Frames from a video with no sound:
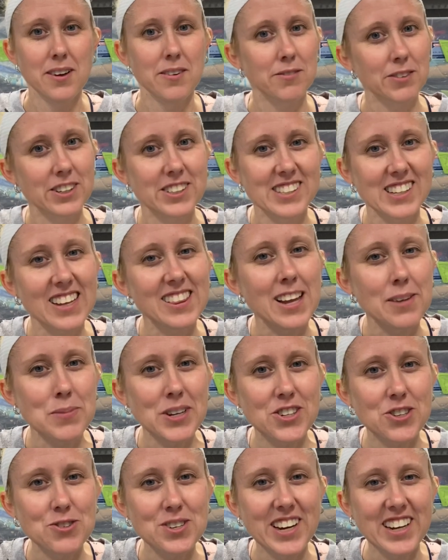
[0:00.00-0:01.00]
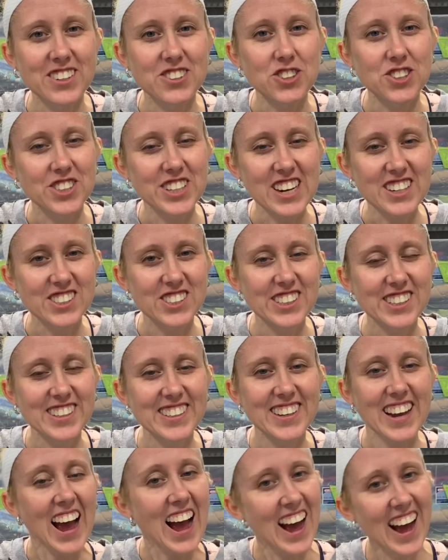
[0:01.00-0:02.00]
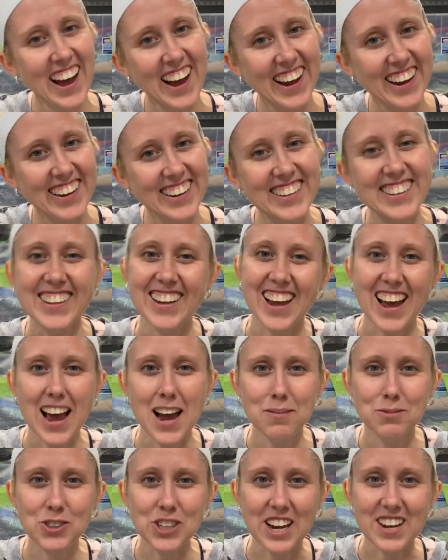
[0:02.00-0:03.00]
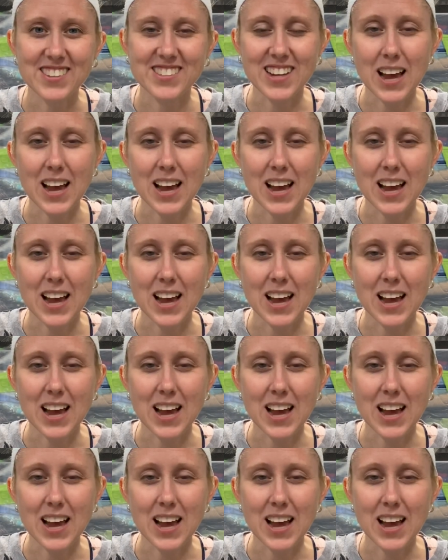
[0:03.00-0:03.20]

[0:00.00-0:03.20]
First, let me do an introduction. Hi, I'm Jess.